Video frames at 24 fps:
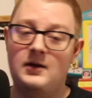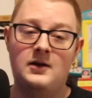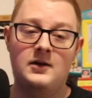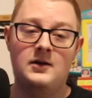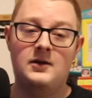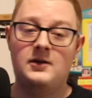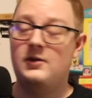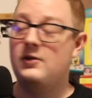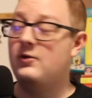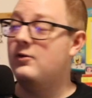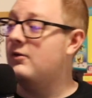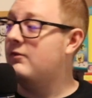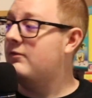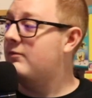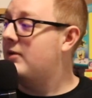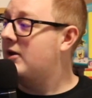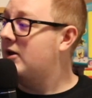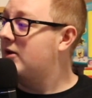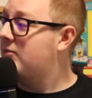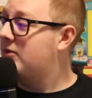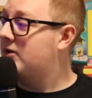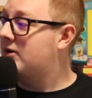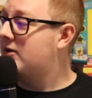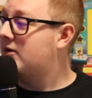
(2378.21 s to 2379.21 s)
You have made
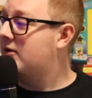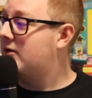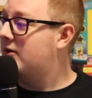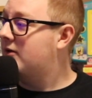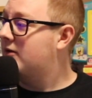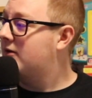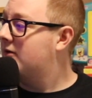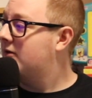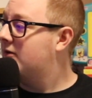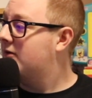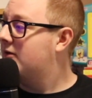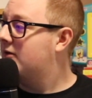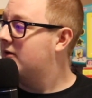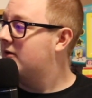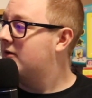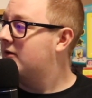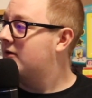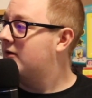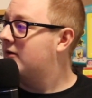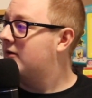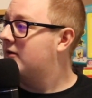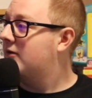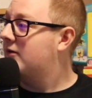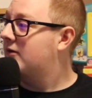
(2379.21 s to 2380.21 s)
me
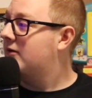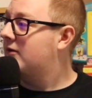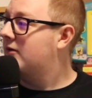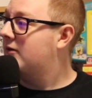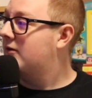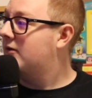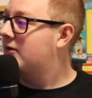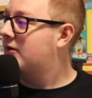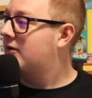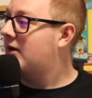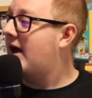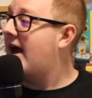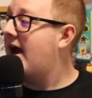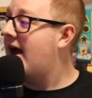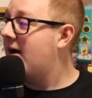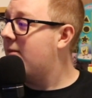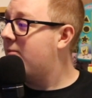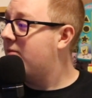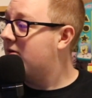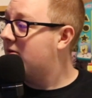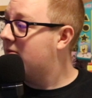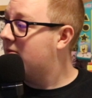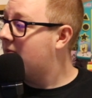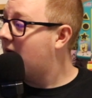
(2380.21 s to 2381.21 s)
a
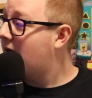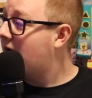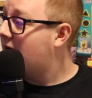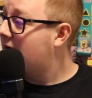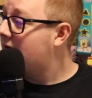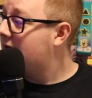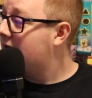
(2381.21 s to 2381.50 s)
happier man